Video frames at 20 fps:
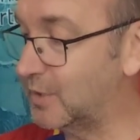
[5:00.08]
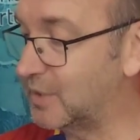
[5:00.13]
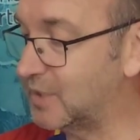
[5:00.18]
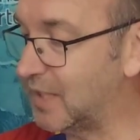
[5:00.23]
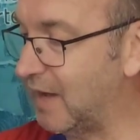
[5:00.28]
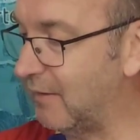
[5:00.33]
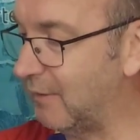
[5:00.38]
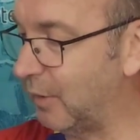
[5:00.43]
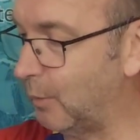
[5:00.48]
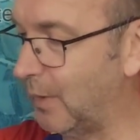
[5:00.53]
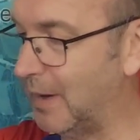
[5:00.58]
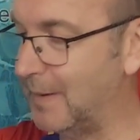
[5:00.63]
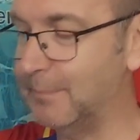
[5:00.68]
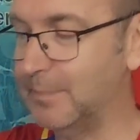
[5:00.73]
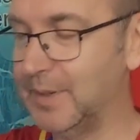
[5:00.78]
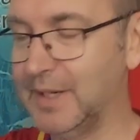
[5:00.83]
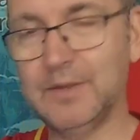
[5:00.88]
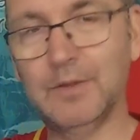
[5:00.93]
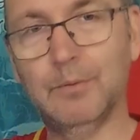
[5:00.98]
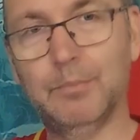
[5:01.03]
was there at
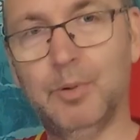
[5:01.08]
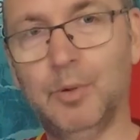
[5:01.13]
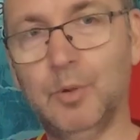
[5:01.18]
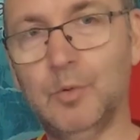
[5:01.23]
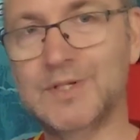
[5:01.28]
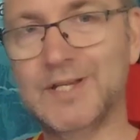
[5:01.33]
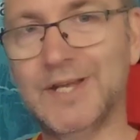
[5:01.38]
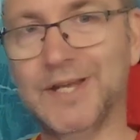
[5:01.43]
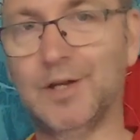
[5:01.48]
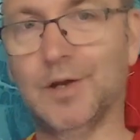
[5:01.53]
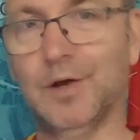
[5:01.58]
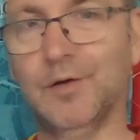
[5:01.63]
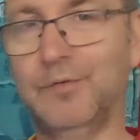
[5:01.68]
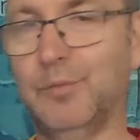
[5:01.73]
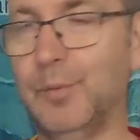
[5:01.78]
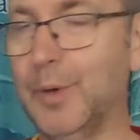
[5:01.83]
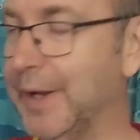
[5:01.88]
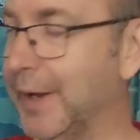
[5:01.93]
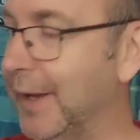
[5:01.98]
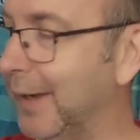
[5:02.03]
Wembley, the Paul Dickoff
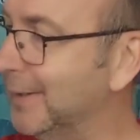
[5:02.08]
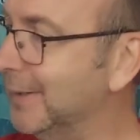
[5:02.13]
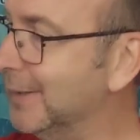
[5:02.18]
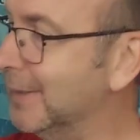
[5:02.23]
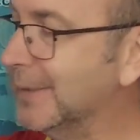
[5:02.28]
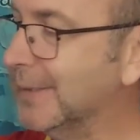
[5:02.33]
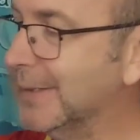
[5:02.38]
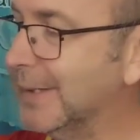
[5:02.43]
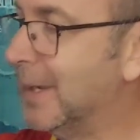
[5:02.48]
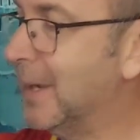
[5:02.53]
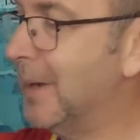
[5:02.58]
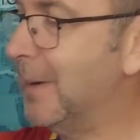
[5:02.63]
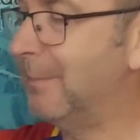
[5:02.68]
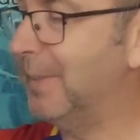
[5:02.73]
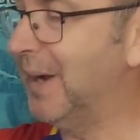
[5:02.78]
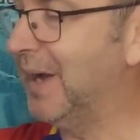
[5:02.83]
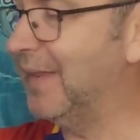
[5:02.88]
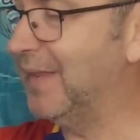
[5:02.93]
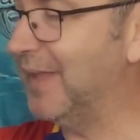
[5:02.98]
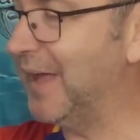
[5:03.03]
winner.
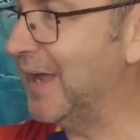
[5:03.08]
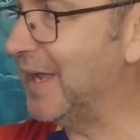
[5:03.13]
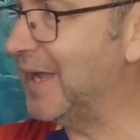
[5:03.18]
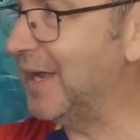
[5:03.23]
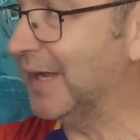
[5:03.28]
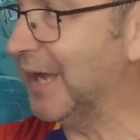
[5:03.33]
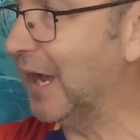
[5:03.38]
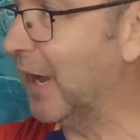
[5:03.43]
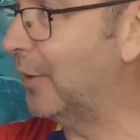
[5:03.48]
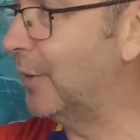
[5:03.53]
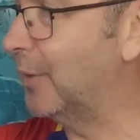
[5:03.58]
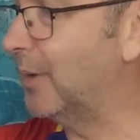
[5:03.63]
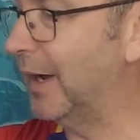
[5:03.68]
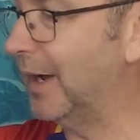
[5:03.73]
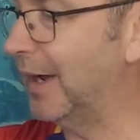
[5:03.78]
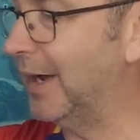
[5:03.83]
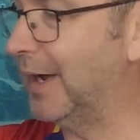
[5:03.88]
But there you go.